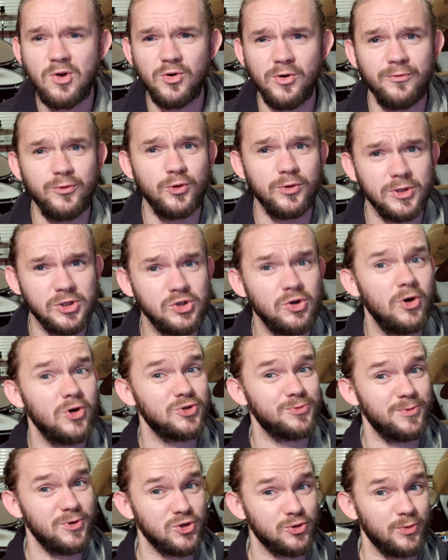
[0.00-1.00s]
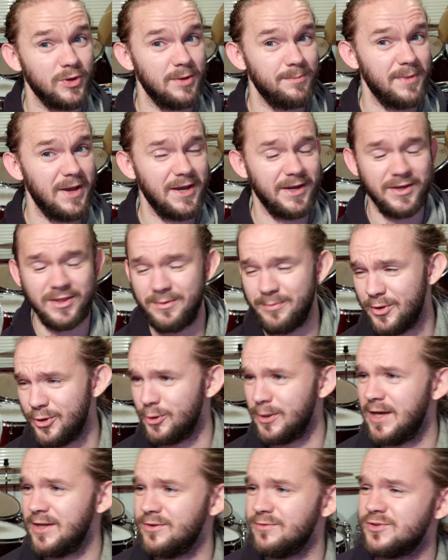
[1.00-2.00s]
reviewing the Scottish beers when I'm back in the
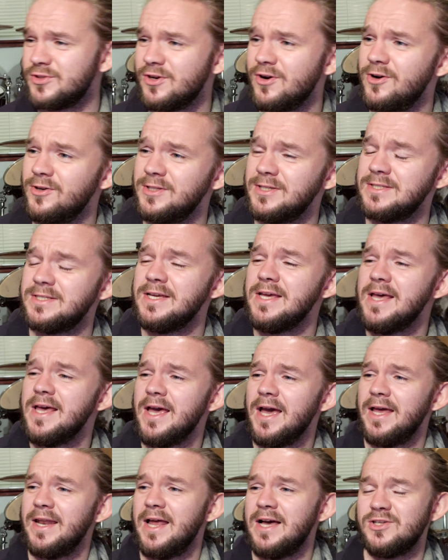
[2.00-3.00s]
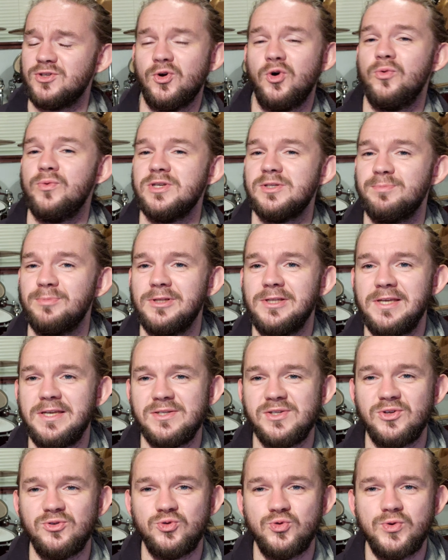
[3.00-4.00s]
motherland of Scotland. And as always,
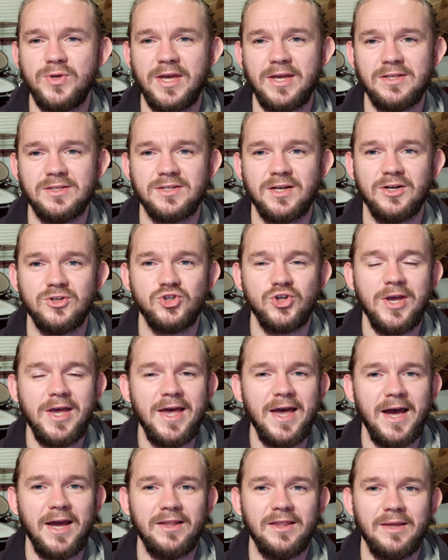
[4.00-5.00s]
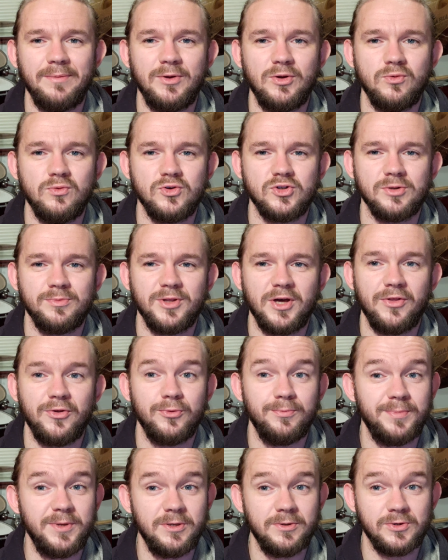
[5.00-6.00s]
please do get in touch and let me know some of the
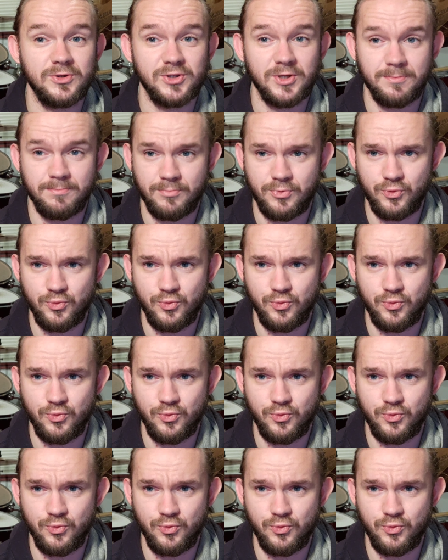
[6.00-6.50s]
other beers and